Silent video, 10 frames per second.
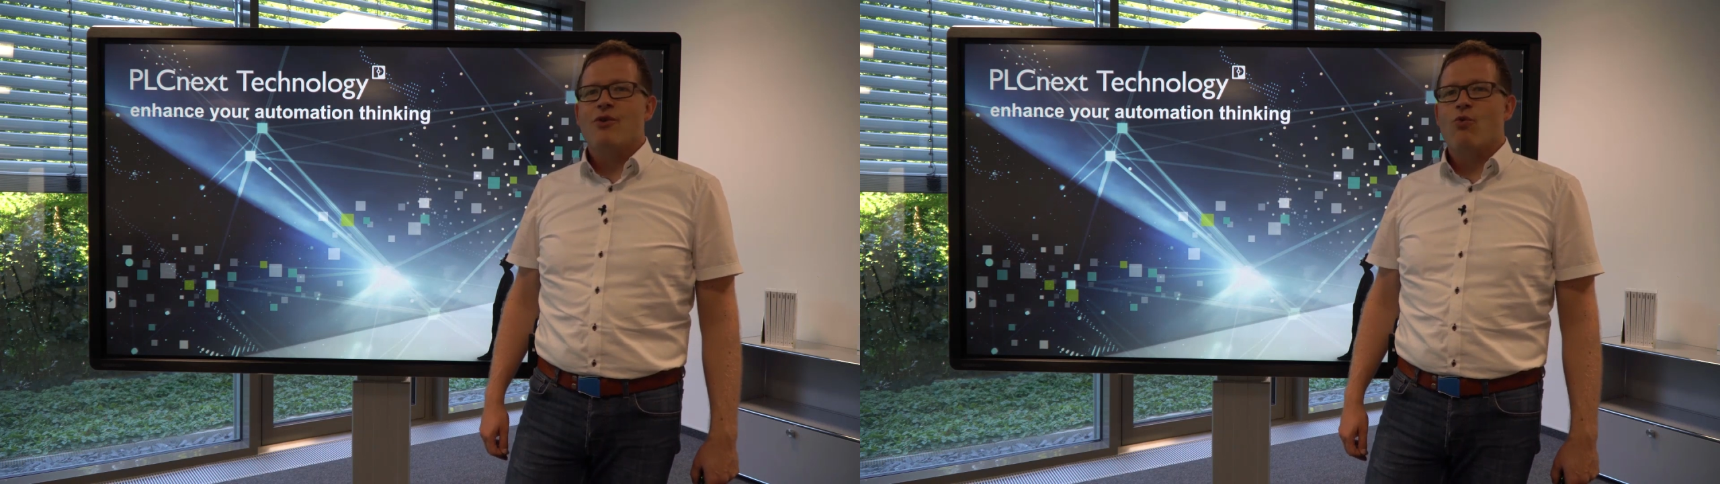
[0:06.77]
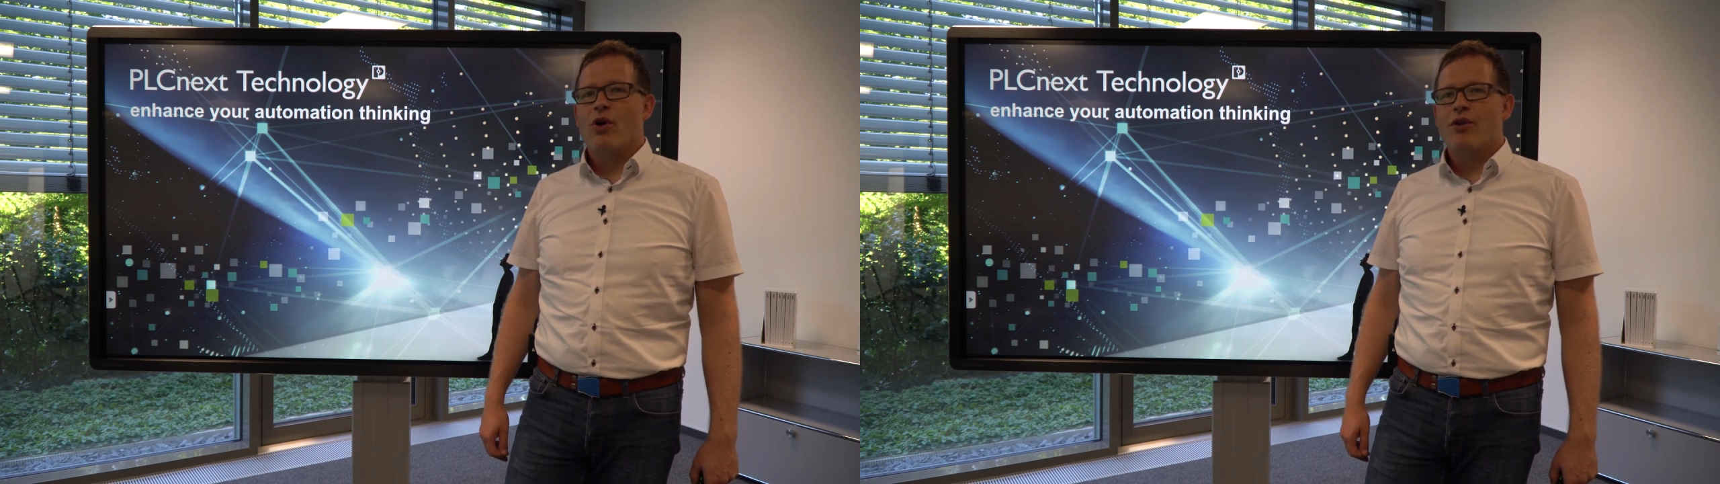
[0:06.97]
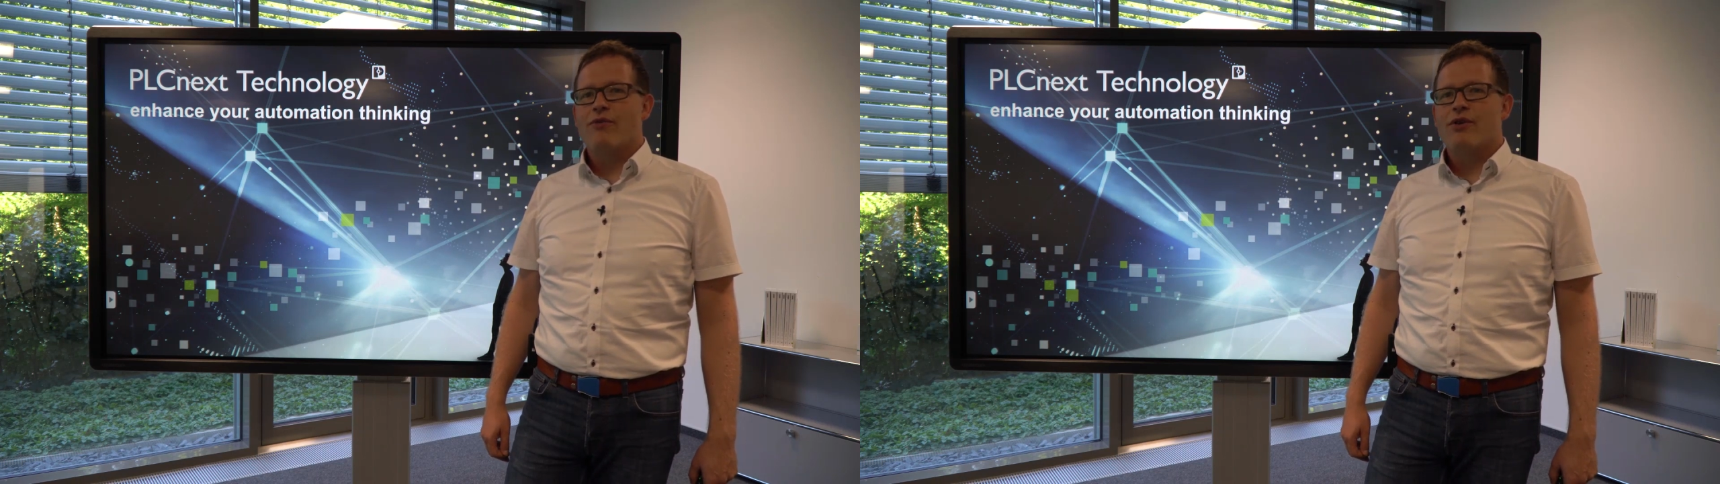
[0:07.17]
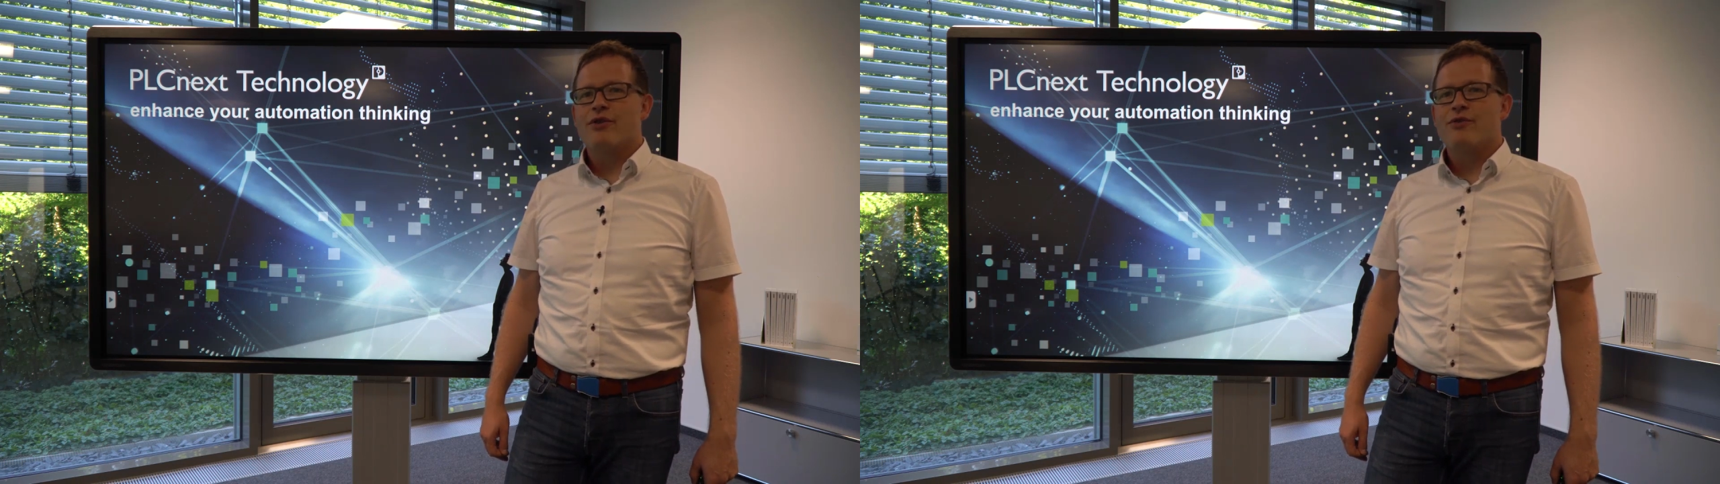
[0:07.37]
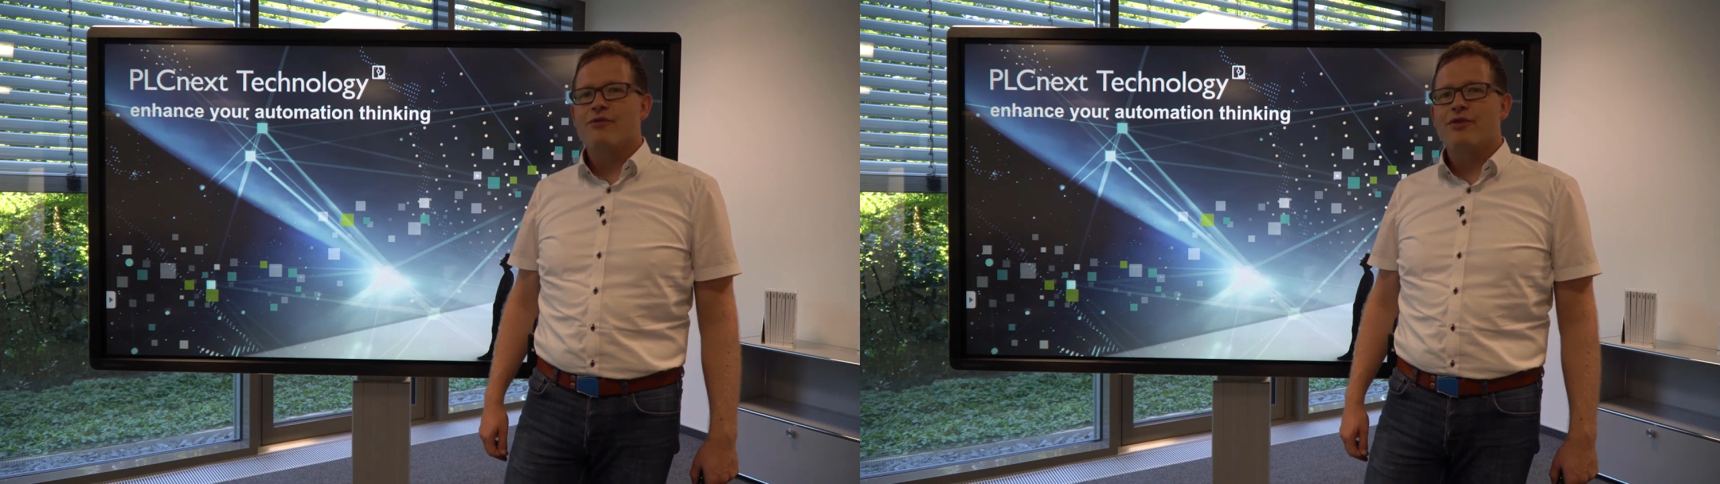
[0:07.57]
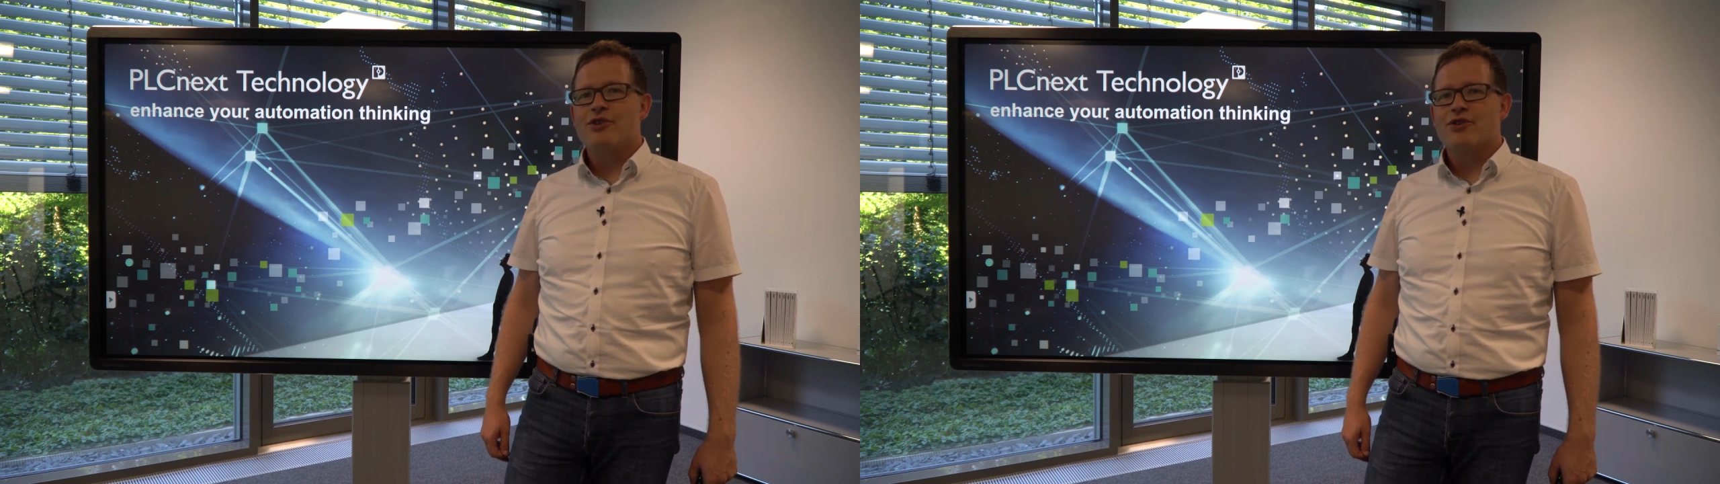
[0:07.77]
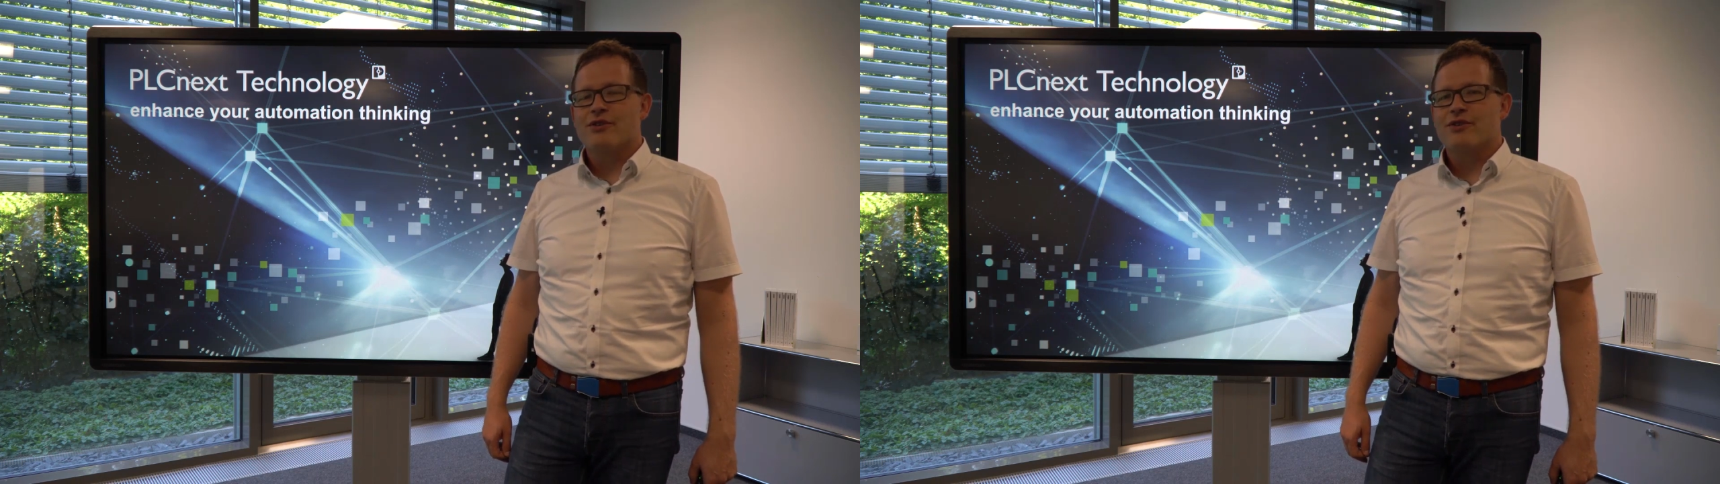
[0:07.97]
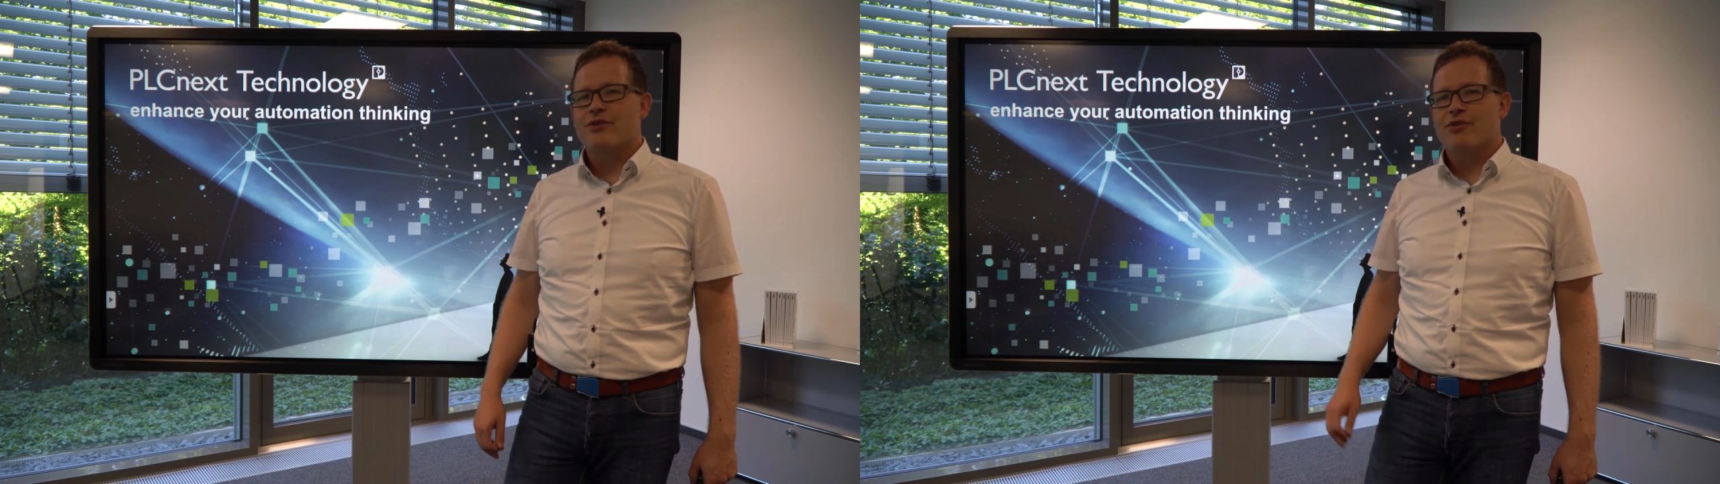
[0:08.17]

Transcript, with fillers: one of our new features,